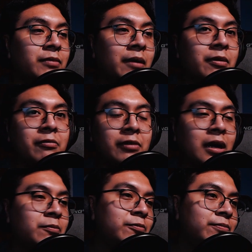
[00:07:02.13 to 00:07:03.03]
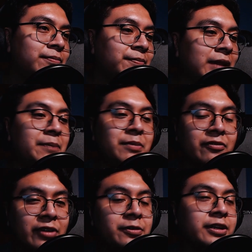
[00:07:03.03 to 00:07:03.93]
I'll, I'll be, um, I'd
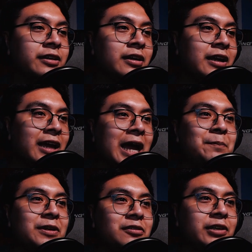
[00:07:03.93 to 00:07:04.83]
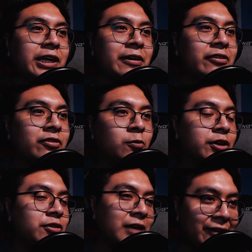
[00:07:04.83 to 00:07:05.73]
be very happy to hear from
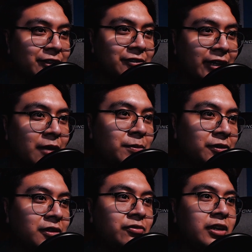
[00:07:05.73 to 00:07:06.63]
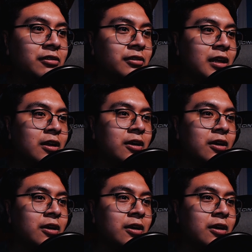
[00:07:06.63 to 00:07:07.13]
what you have to say about these videos.